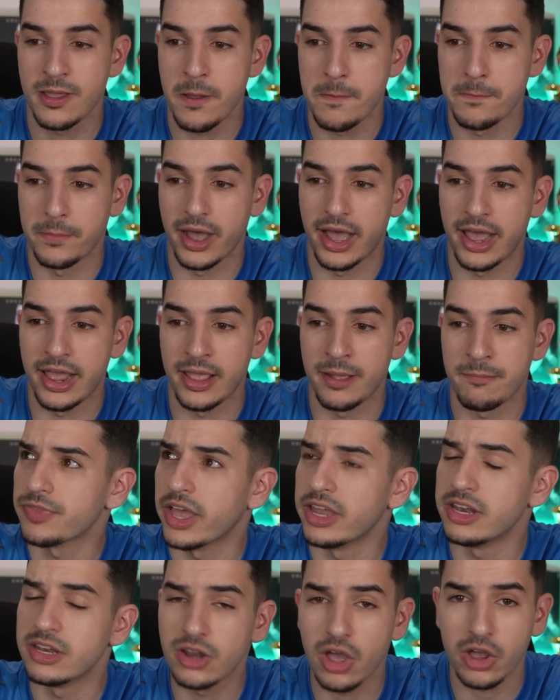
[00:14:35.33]
by a
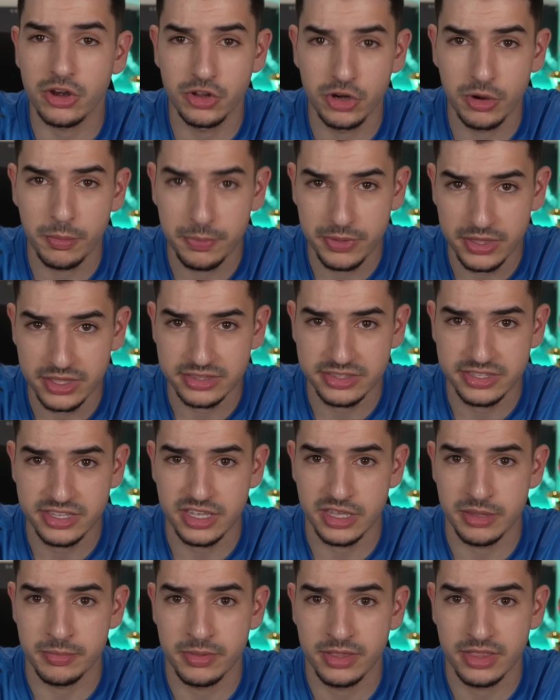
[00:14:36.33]
non-European
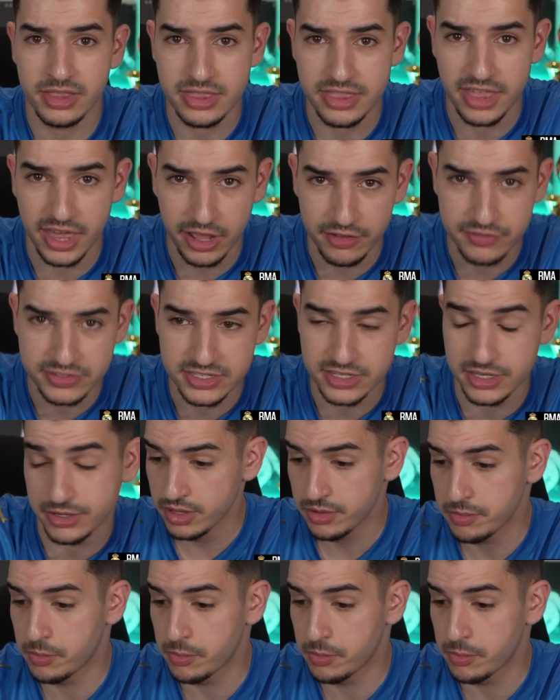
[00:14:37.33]
team that I've seen.